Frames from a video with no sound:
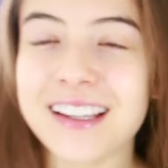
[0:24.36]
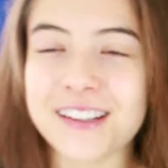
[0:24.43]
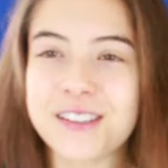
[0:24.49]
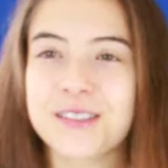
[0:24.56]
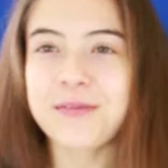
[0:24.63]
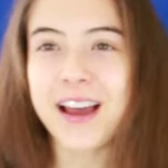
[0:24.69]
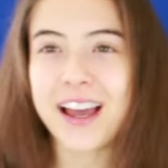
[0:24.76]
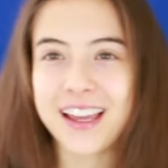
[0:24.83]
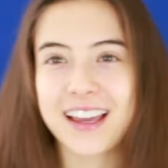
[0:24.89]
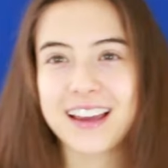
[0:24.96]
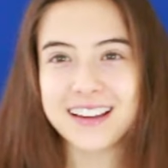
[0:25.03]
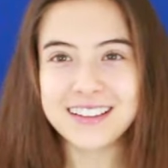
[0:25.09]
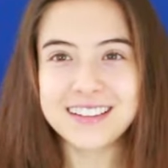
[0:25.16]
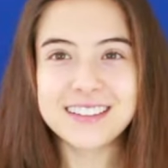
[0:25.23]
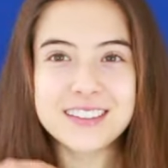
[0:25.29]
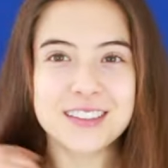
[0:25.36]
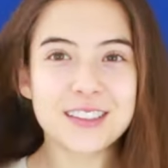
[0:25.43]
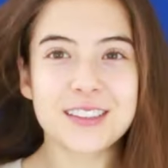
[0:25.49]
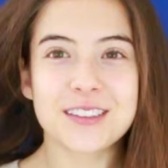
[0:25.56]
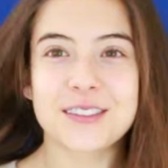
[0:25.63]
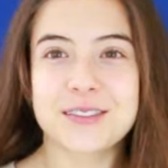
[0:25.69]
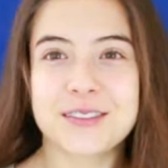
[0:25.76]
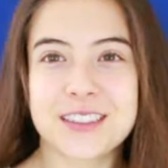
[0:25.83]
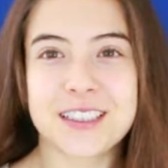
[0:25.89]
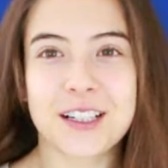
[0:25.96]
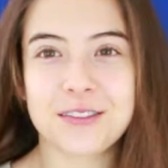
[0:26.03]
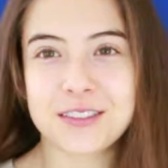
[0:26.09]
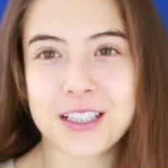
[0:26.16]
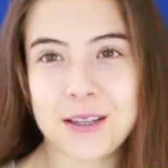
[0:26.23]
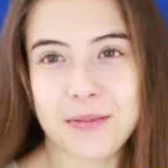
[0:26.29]
Here's my
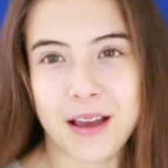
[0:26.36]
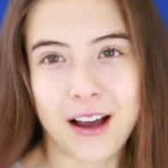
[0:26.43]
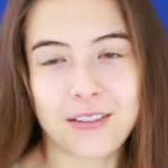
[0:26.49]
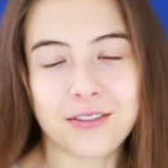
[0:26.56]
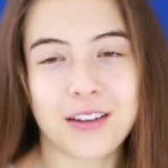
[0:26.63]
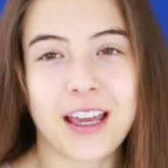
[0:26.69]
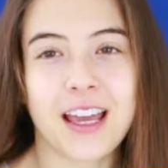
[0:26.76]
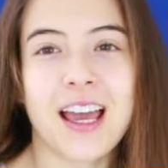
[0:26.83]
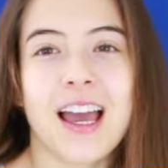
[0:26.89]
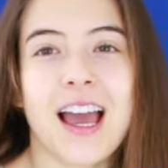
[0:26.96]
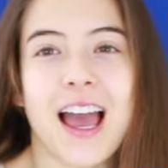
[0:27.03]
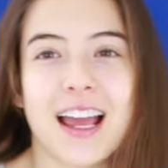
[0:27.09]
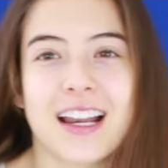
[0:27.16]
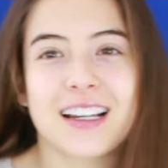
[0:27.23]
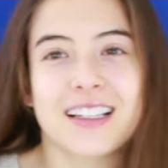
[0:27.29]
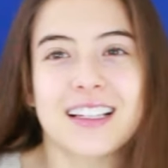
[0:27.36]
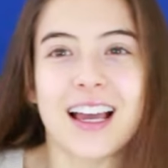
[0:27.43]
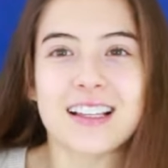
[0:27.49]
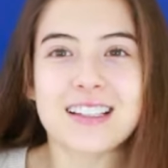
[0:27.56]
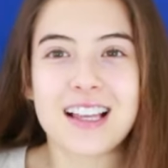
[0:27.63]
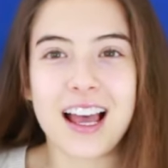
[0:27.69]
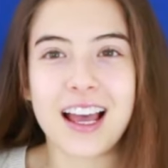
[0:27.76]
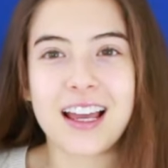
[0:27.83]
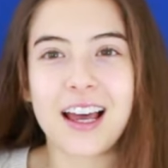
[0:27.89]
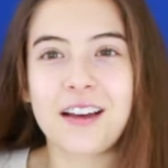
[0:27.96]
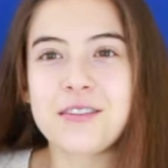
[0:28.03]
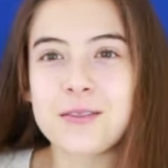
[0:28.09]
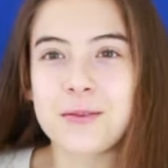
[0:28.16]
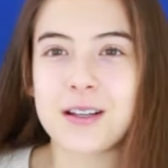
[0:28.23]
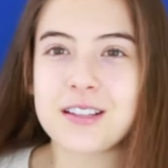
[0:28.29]
self-tape outfit. And yes, I
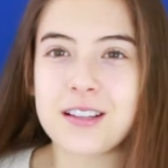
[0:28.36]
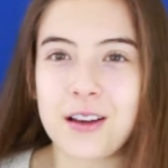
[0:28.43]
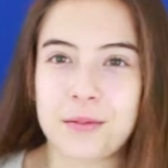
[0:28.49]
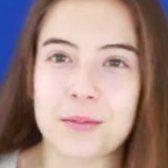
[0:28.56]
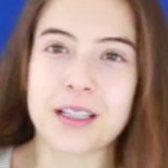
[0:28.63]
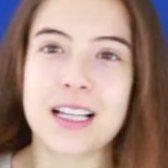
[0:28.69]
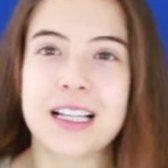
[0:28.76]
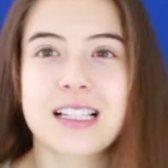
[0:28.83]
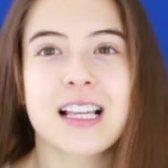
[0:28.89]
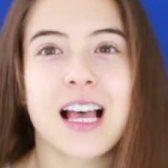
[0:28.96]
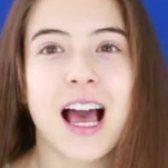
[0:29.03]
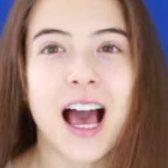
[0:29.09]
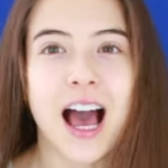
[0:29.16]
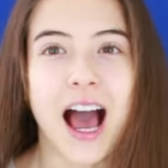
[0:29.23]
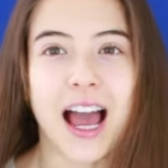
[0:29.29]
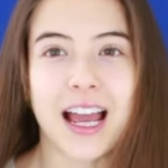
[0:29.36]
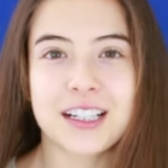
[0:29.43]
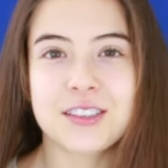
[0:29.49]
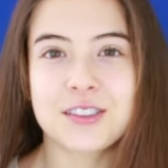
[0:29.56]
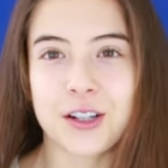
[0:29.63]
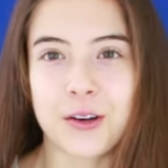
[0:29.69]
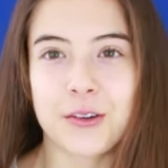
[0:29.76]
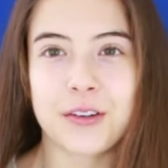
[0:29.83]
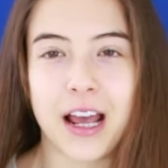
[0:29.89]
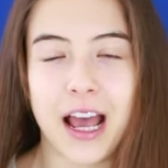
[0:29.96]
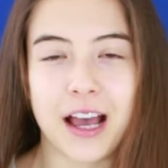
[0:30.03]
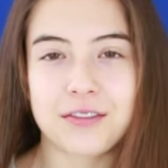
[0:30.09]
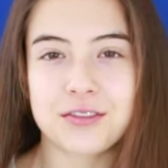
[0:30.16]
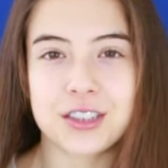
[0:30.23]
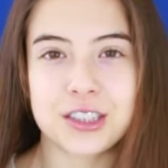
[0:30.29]
have sweats on because I don't
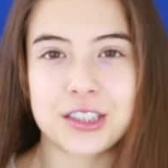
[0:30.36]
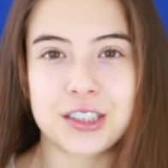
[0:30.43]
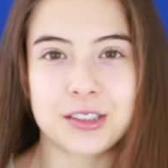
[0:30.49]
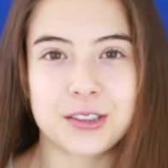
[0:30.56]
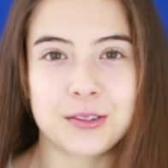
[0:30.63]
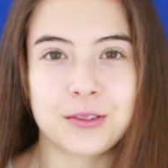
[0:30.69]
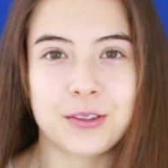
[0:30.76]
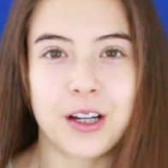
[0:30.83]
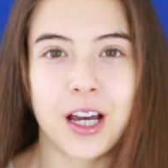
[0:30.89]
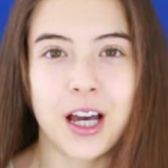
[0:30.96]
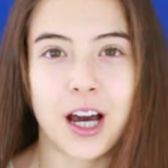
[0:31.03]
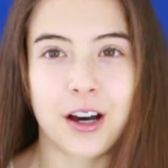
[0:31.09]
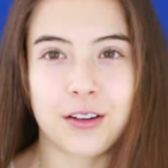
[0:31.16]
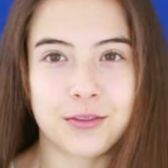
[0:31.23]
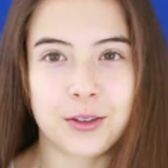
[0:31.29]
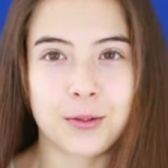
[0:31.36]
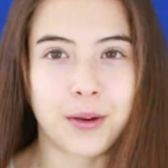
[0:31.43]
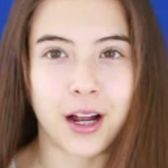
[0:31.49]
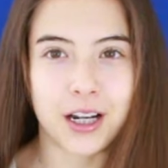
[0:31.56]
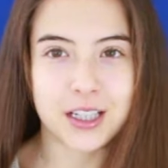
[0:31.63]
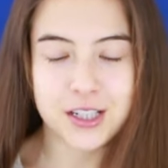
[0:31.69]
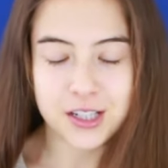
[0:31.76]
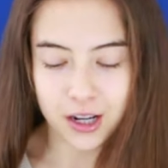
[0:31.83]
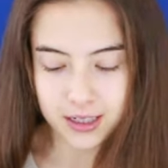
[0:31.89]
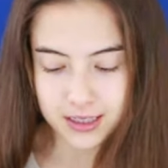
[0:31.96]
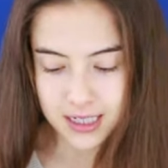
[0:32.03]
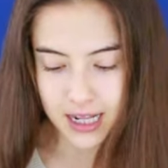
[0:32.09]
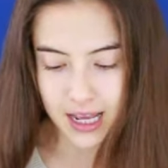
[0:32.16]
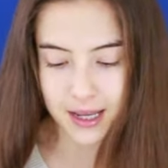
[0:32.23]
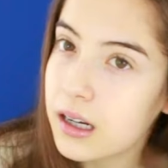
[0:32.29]
have to do a full body shot
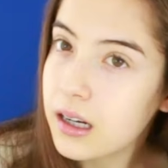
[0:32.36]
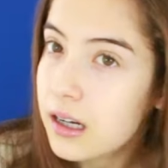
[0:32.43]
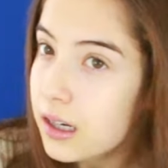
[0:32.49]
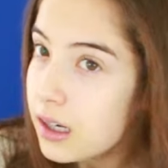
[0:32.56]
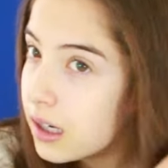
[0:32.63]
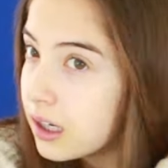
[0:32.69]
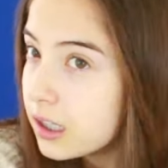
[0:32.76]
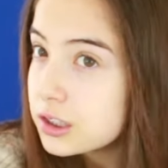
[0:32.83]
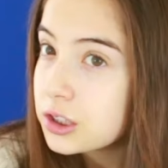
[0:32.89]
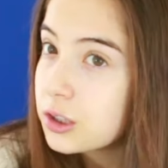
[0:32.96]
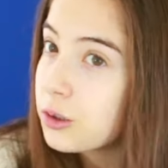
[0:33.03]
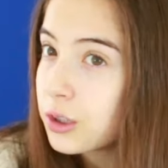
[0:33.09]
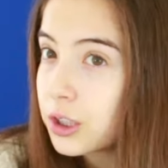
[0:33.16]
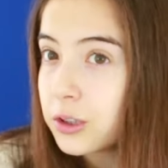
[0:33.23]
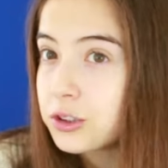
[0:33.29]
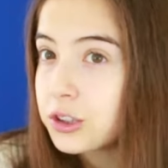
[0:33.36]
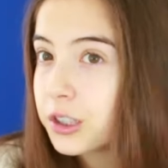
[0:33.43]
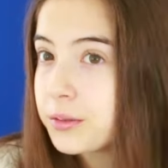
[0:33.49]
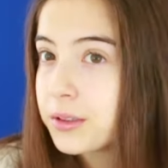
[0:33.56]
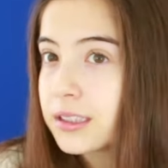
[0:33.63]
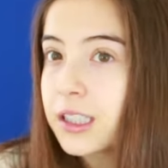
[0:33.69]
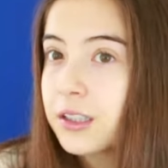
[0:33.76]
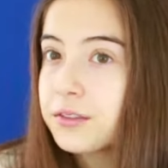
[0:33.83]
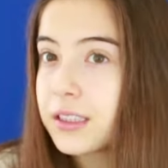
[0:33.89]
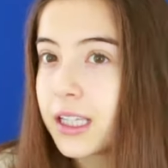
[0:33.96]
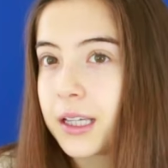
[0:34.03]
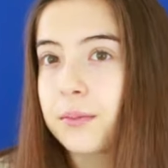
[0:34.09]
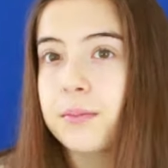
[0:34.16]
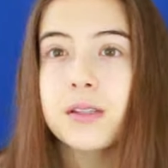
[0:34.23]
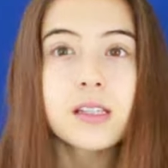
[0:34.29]
today. So usually with
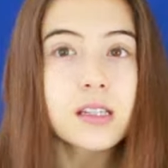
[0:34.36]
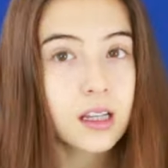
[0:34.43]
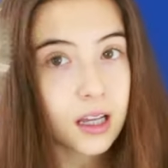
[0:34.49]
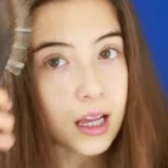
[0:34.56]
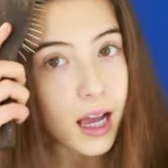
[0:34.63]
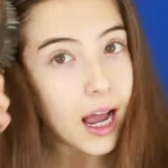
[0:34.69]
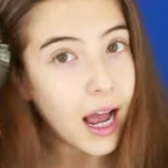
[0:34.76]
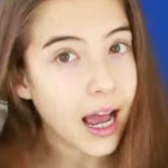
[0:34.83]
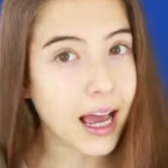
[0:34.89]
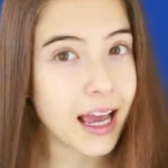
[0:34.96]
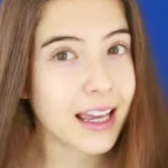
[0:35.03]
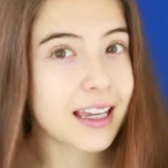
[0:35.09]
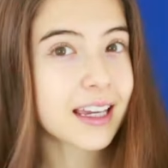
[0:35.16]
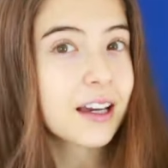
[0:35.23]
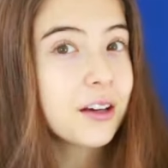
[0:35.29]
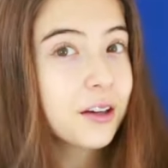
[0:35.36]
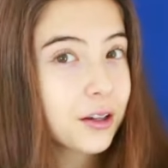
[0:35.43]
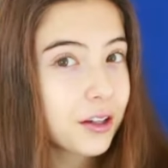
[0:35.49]
self-tapes, I